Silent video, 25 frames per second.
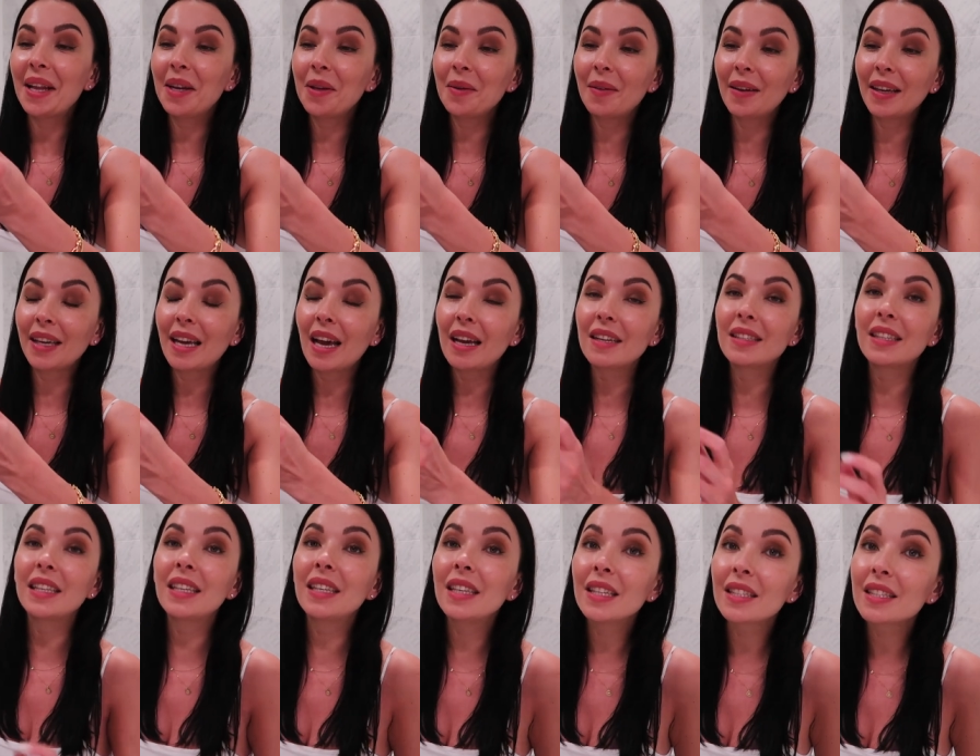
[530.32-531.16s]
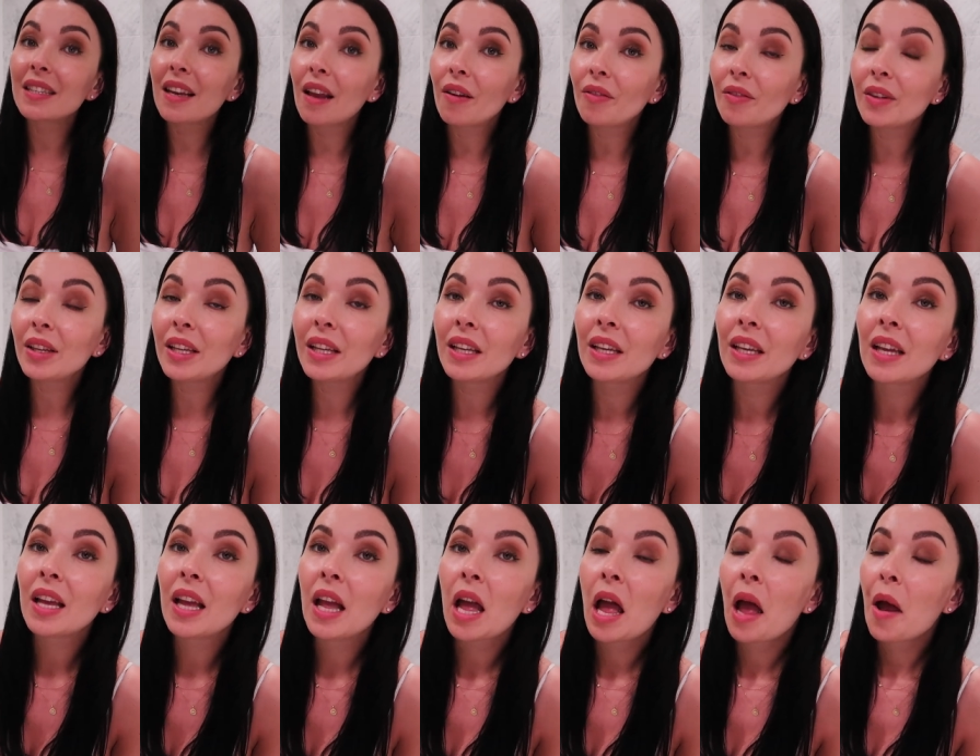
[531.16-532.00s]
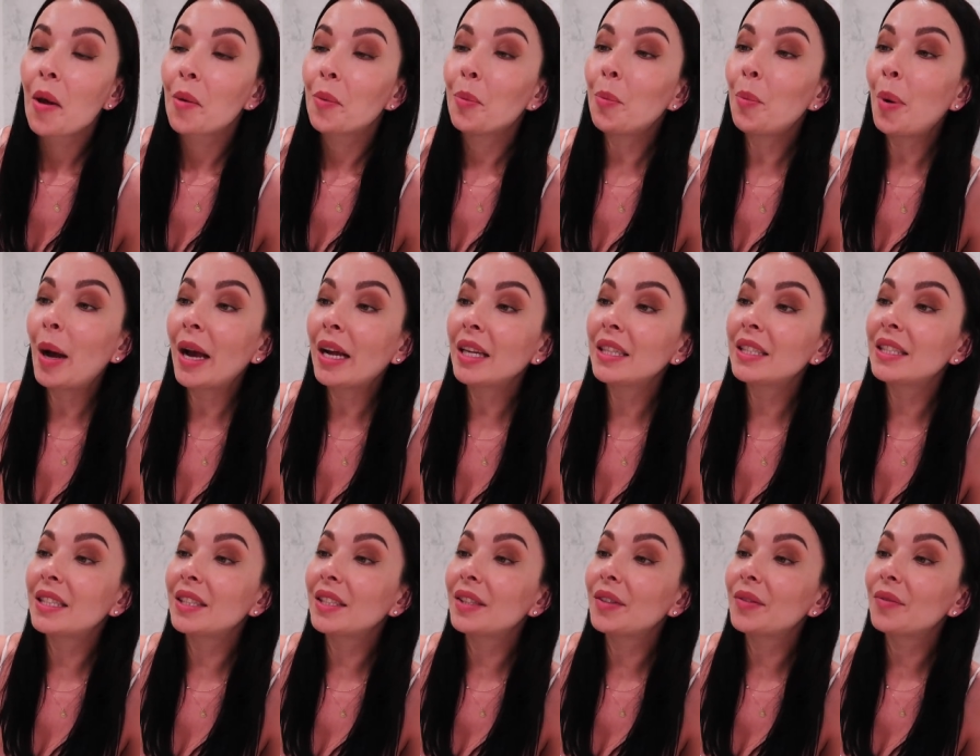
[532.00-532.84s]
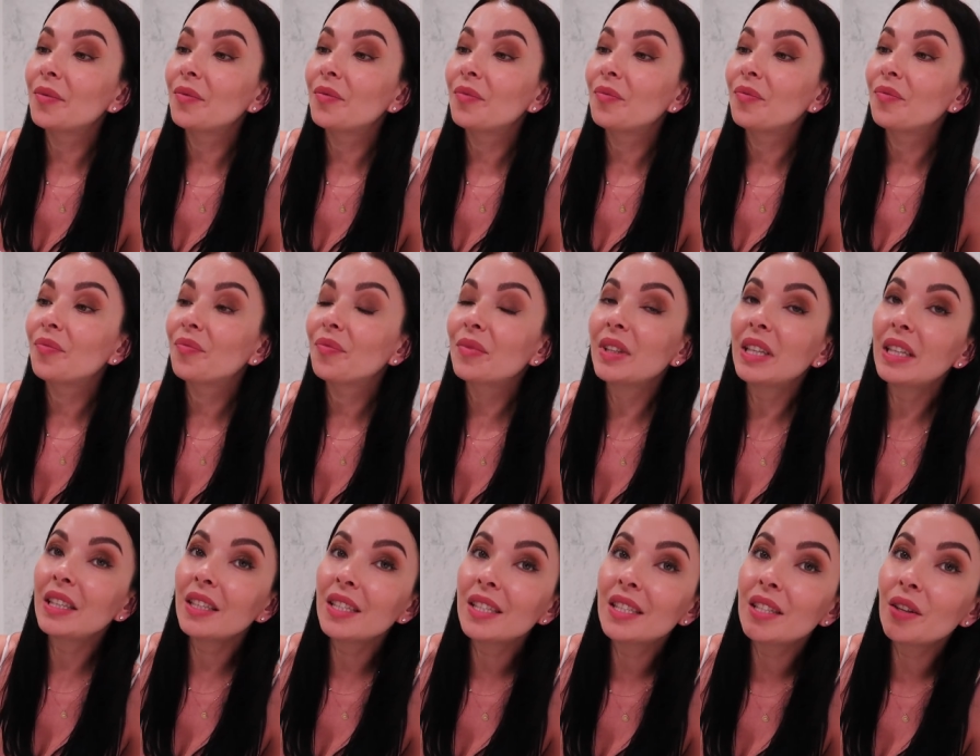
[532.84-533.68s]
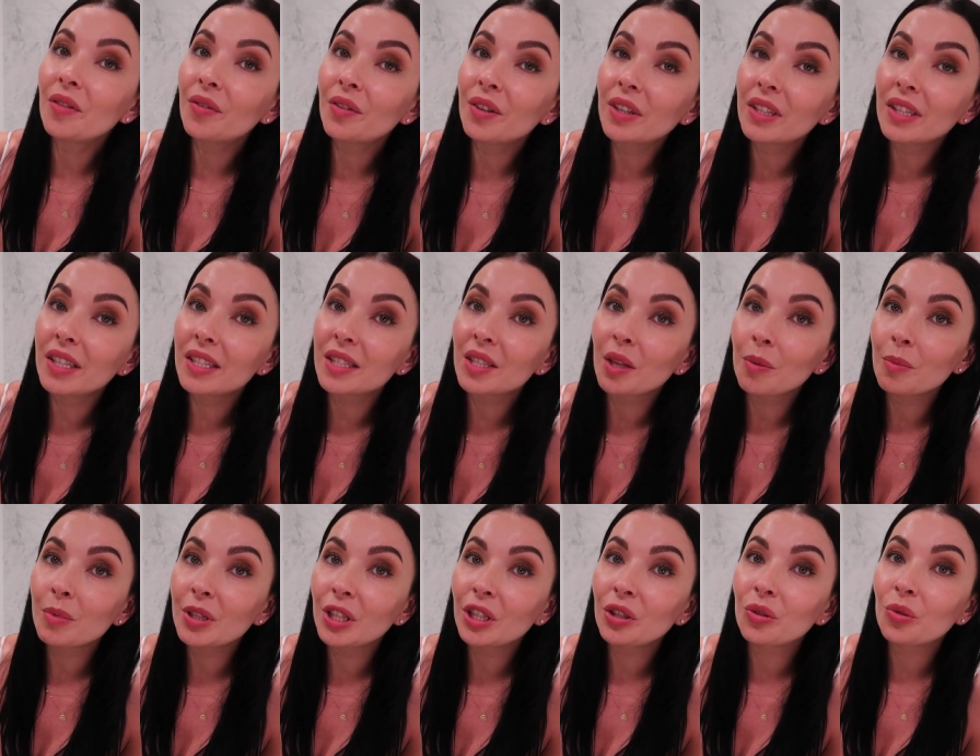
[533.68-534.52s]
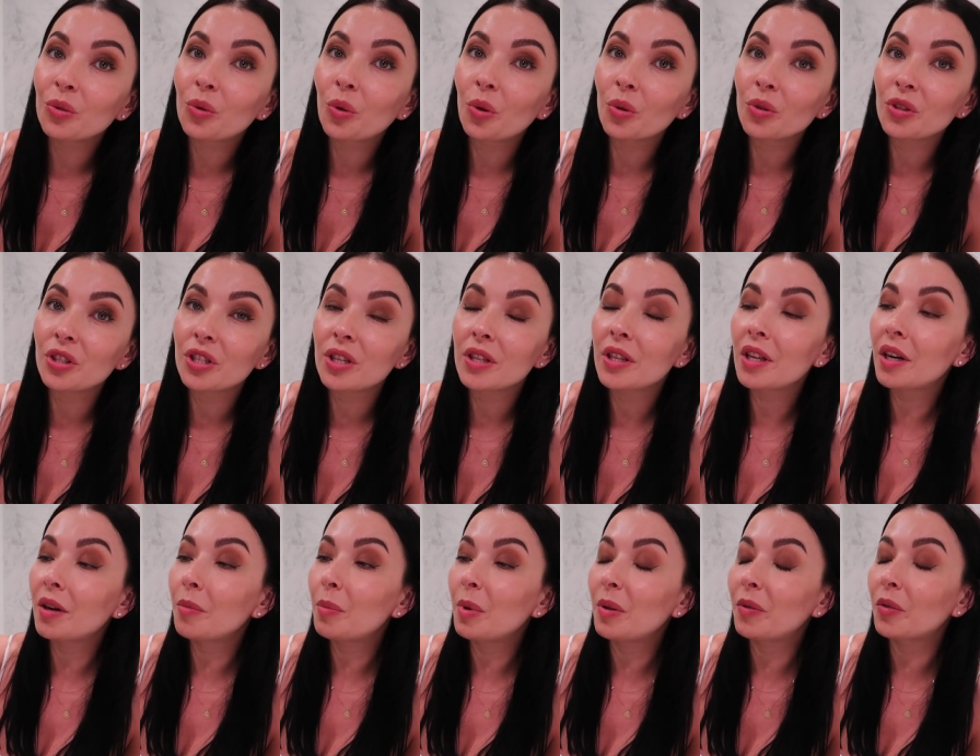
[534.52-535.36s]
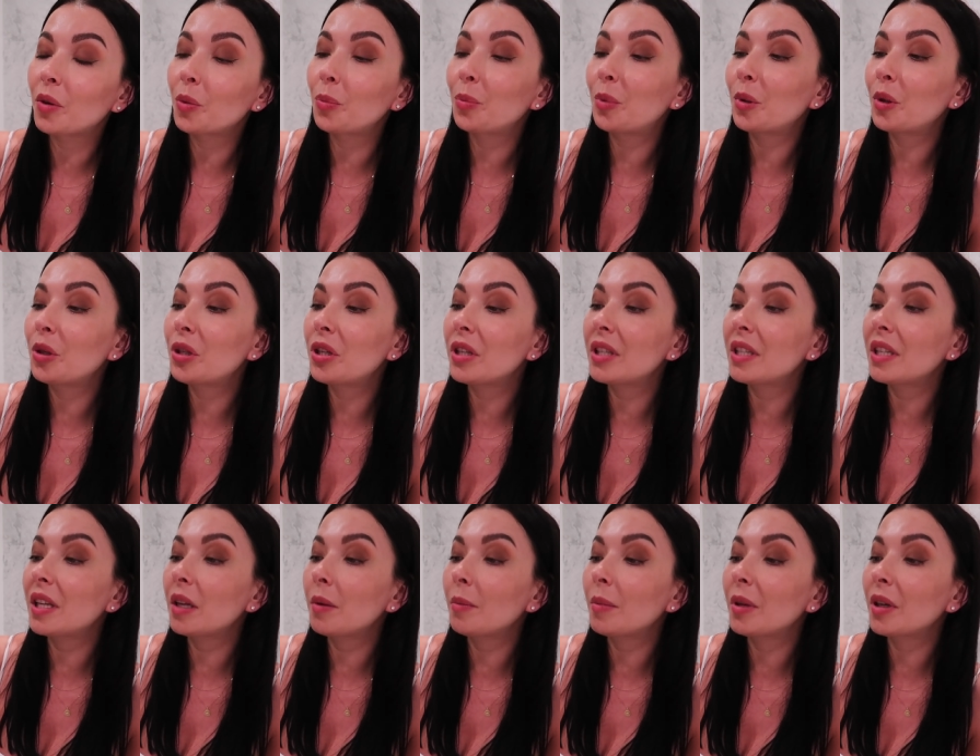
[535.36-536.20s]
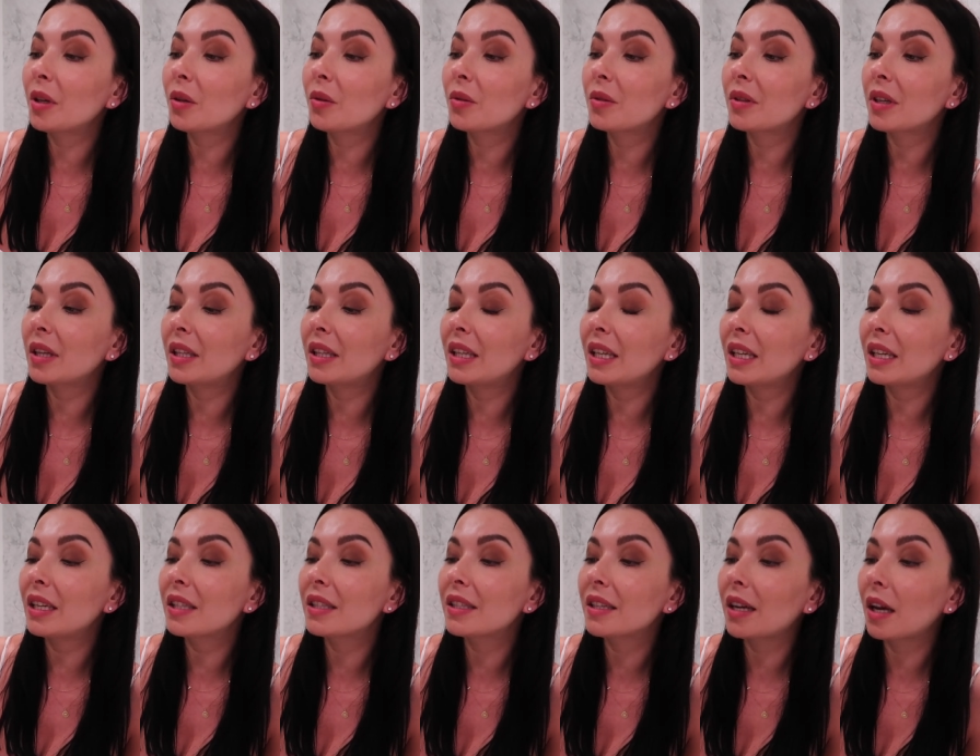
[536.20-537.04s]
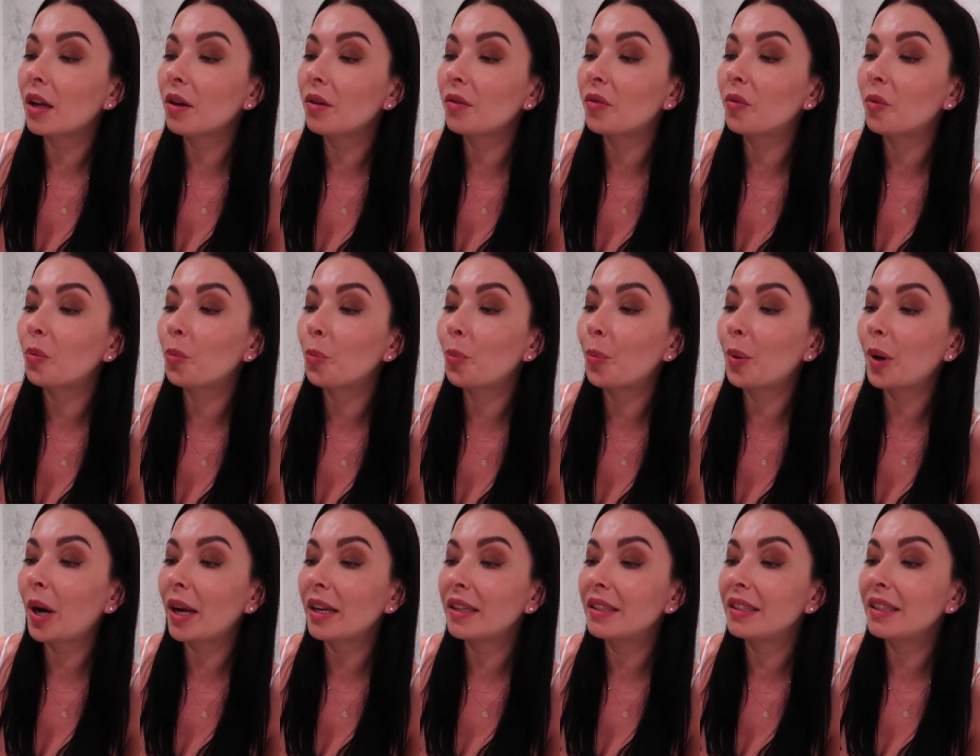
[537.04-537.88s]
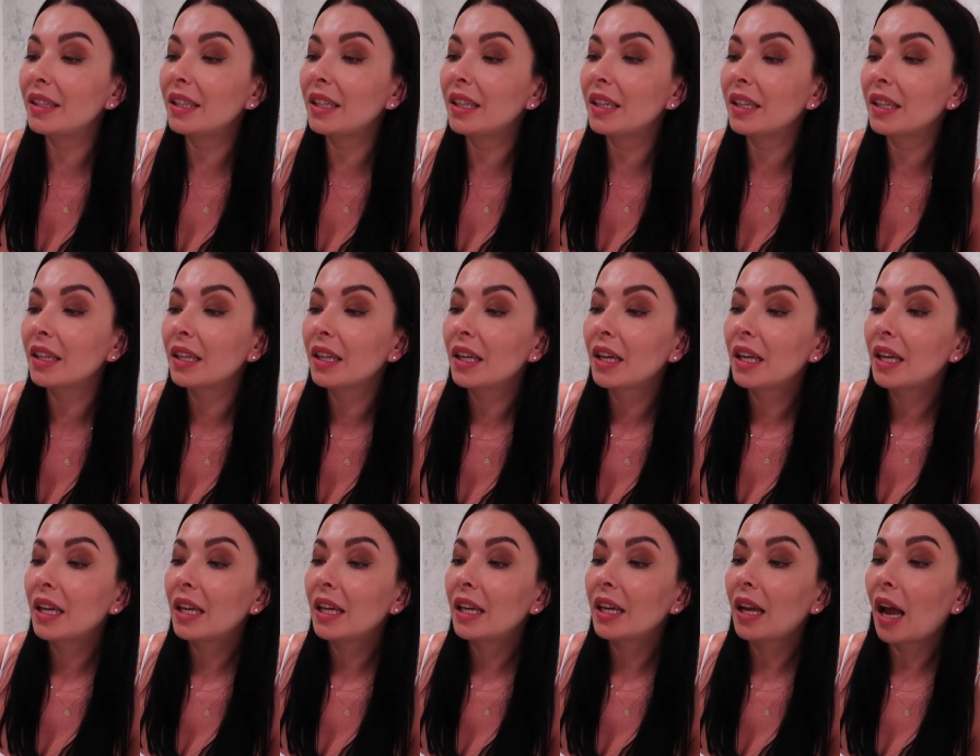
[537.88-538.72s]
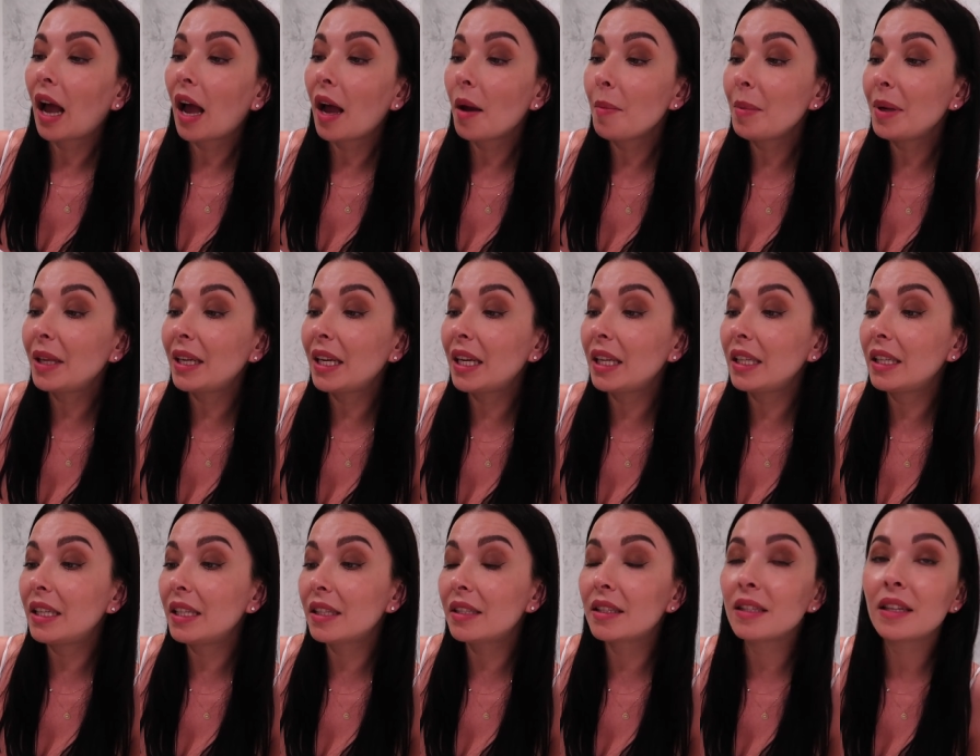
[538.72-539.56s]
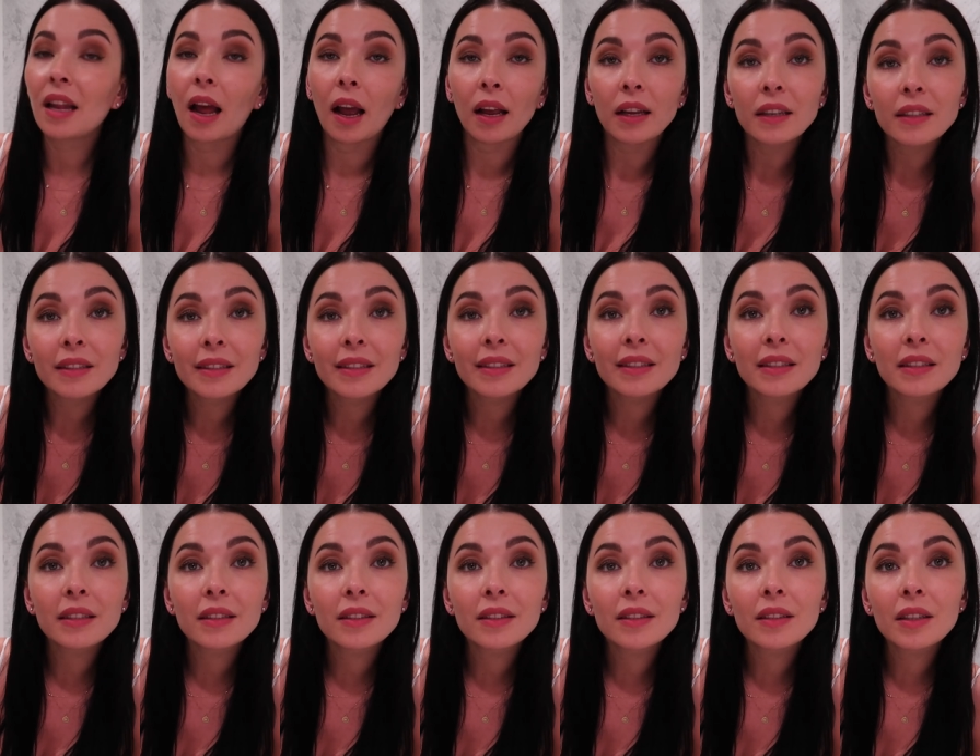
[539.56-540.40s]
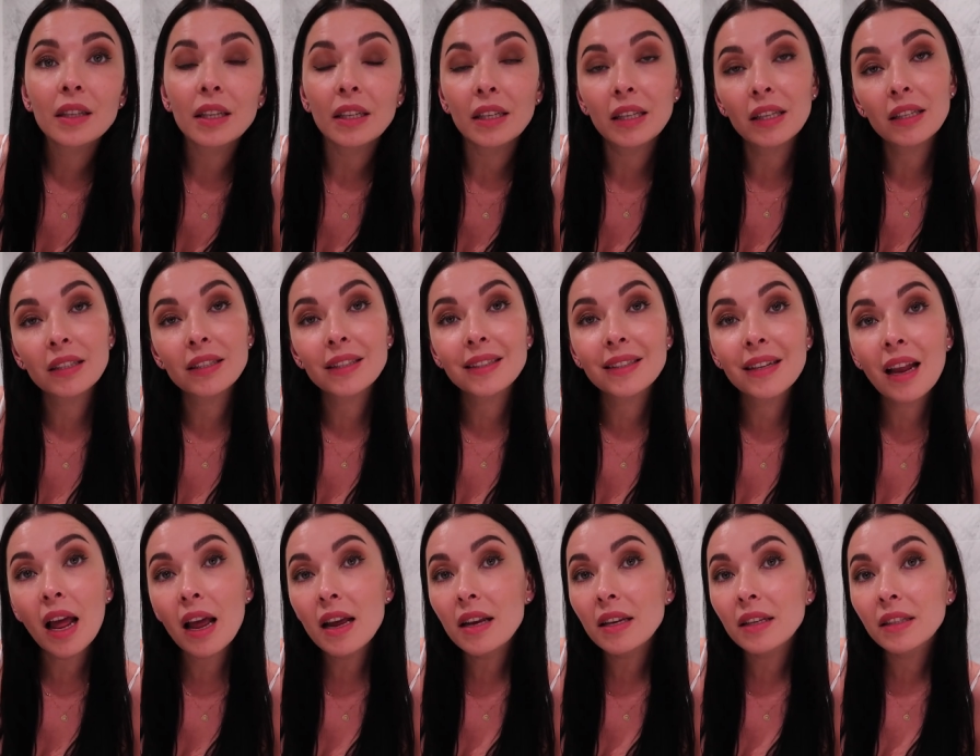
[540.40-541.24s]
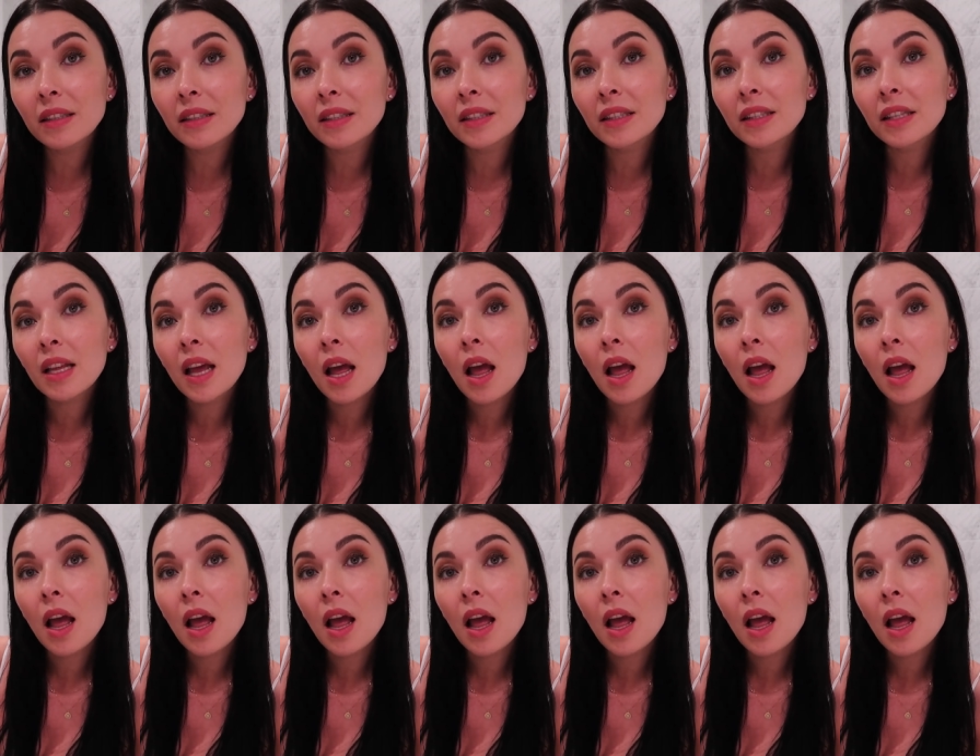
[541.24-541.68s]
anyway guys it is lovely but it is definitely something to consider before purchasing because I think it's kind of pricey I mean it is nice it is nice